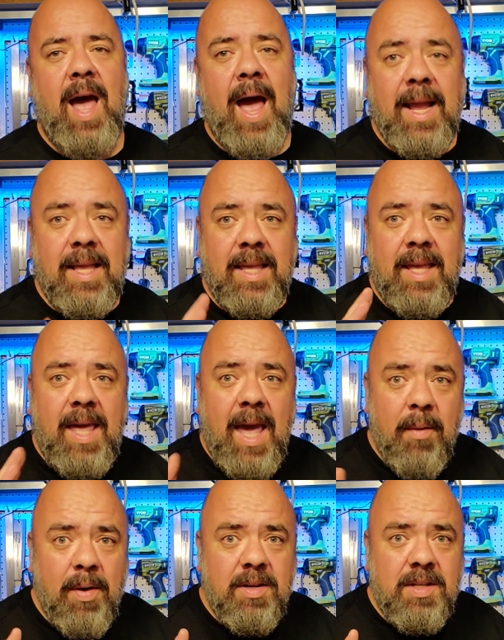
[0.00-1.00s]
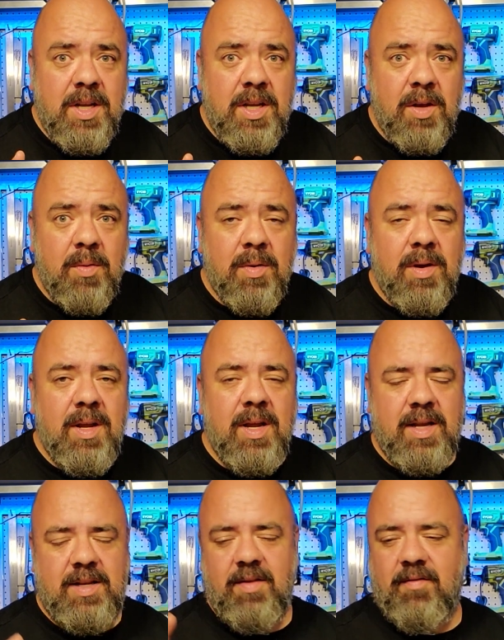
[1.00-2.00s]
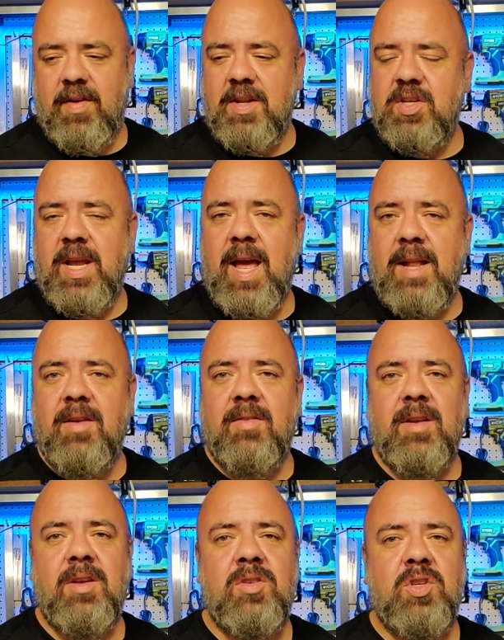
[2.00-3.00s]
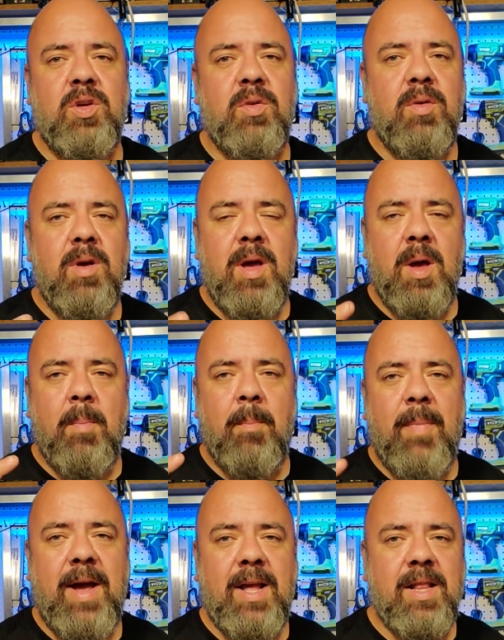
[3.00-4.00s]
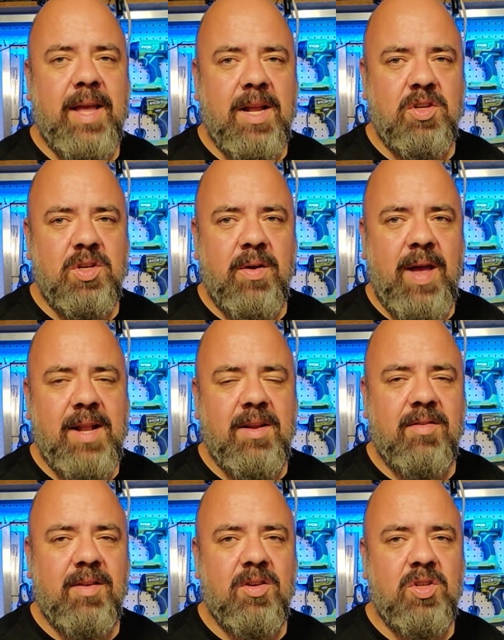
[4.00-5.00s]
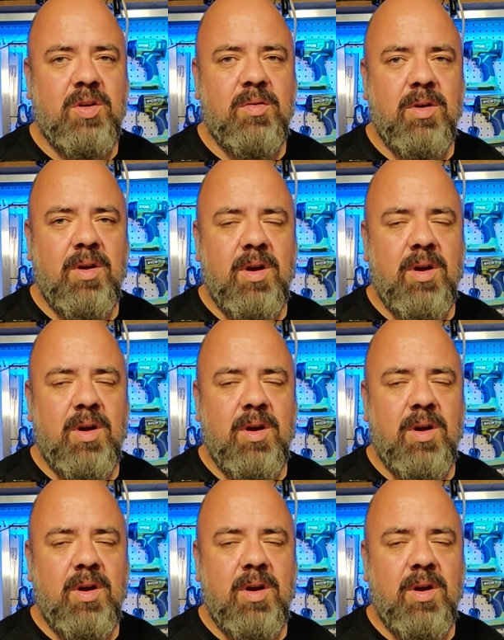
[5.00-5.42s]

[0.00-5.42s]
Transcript: I guarantee you, Da Vinci had this issue, Michelangelo had this issue.